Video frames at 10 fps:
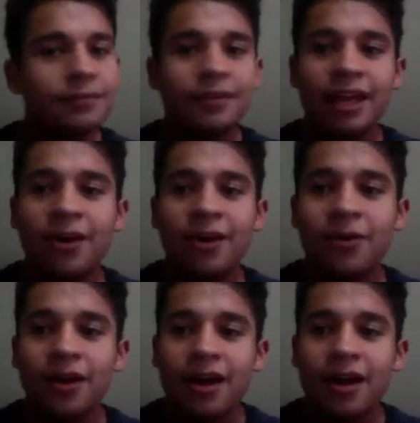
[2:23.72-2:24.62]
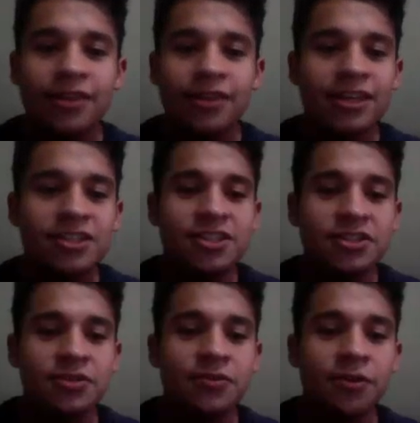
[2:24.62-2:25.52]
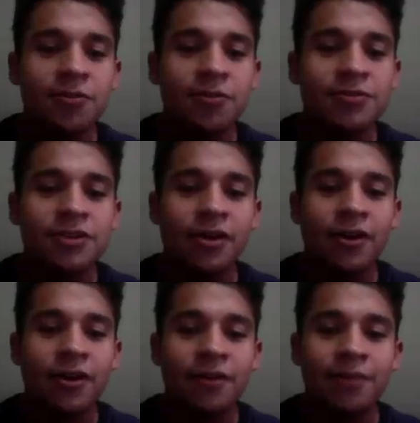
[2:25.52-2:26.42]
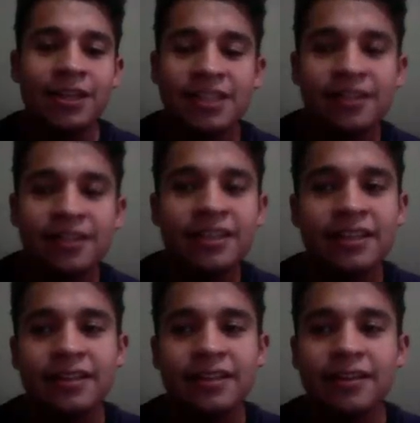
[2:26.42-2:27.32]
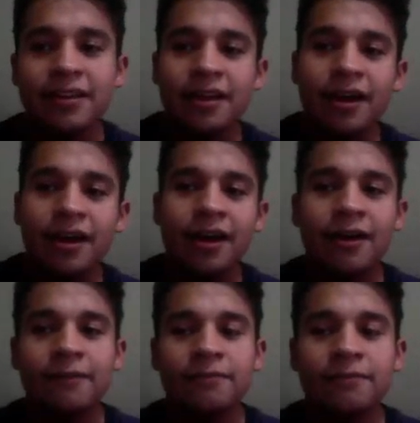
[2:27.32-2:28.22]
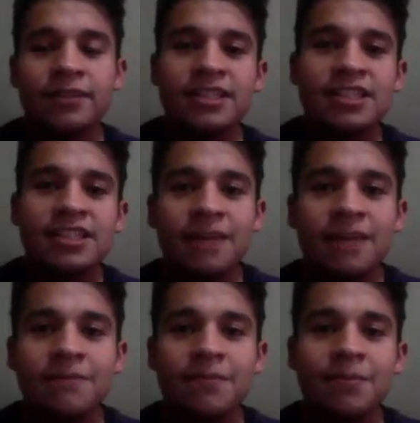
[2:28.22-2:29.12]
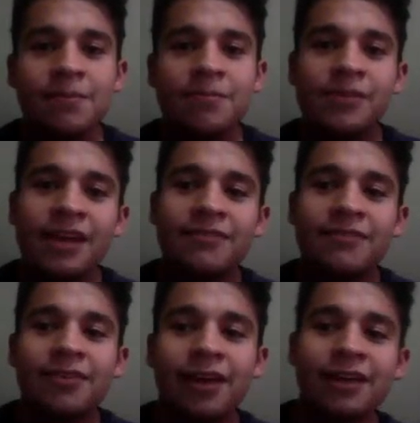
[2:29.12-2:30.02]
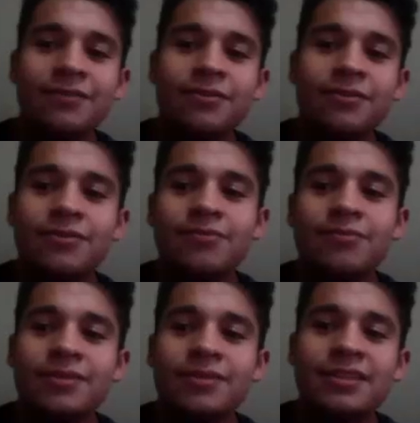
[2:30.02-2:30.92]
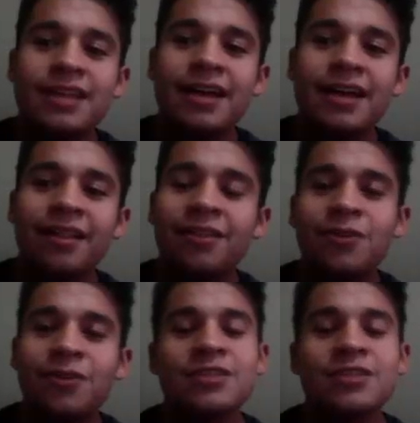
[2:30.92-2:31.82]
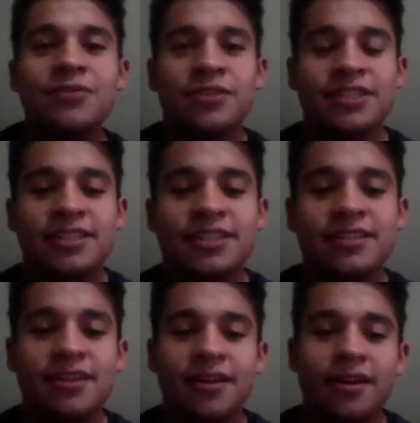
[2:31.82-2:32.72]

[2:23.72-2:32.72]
Now, these two verbs are basically the same, but have kind of little differences.